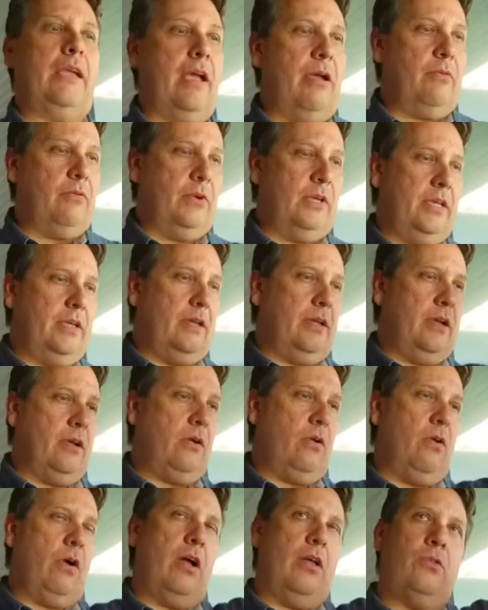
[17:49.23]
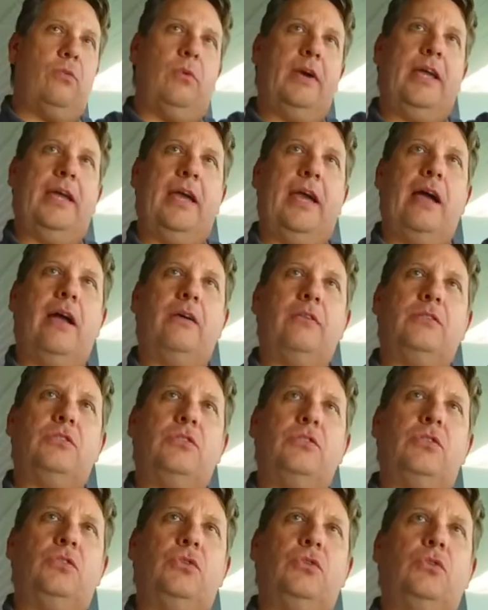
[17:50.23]
yeah, we uh, go all the way out
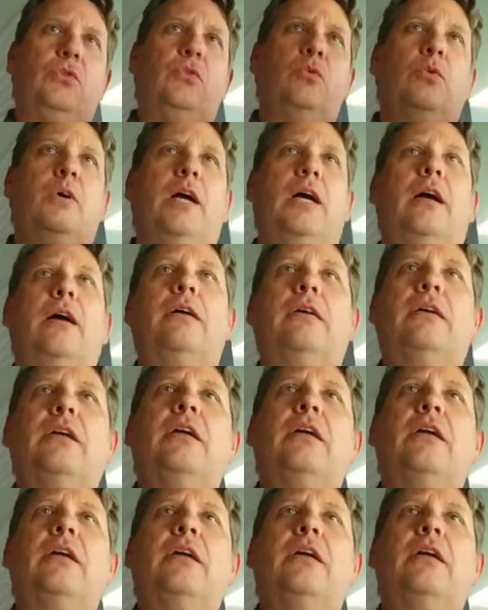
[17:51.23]
mm-hmm. to mm-hmm.